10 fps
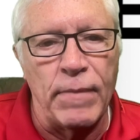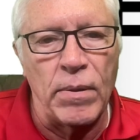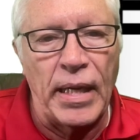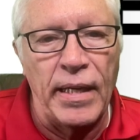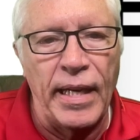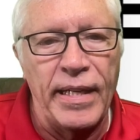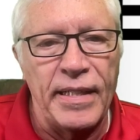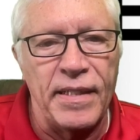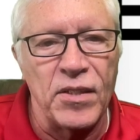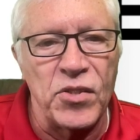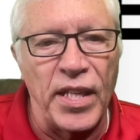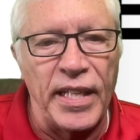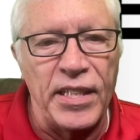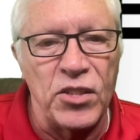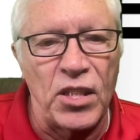Okay, and it does
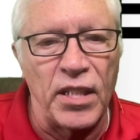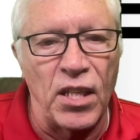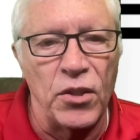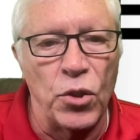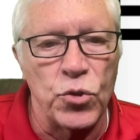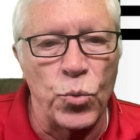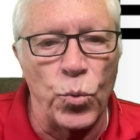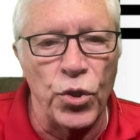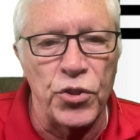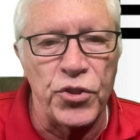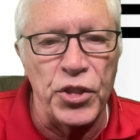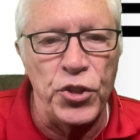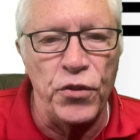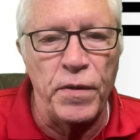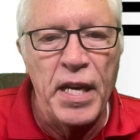that. You click on those words that
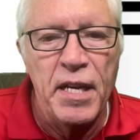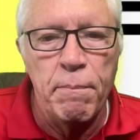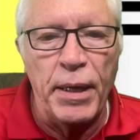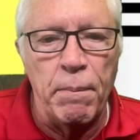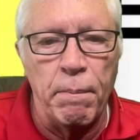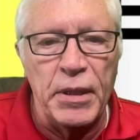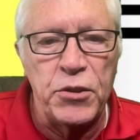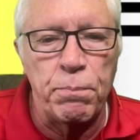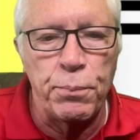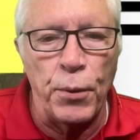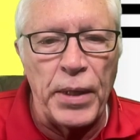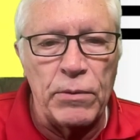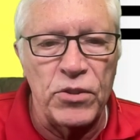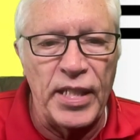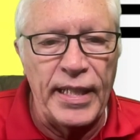you've been
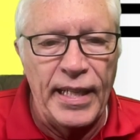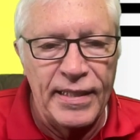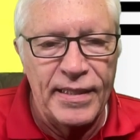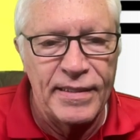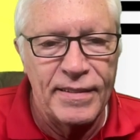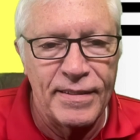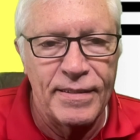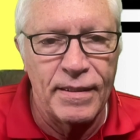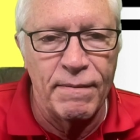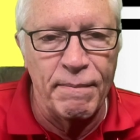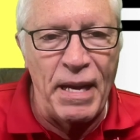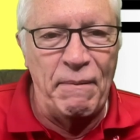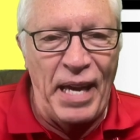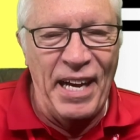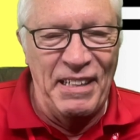mispronouncing.
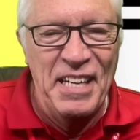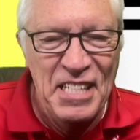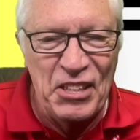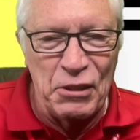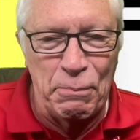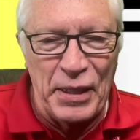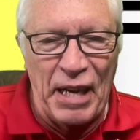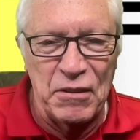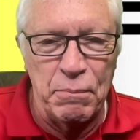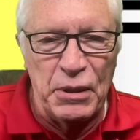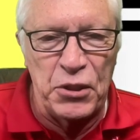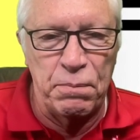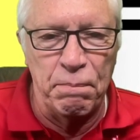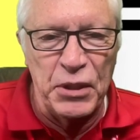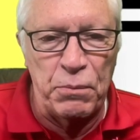Maybe I just pronounced
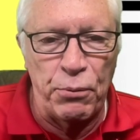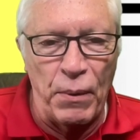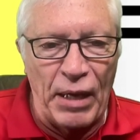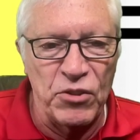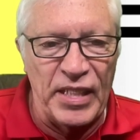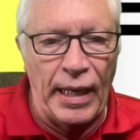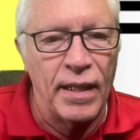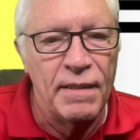mispronouncing.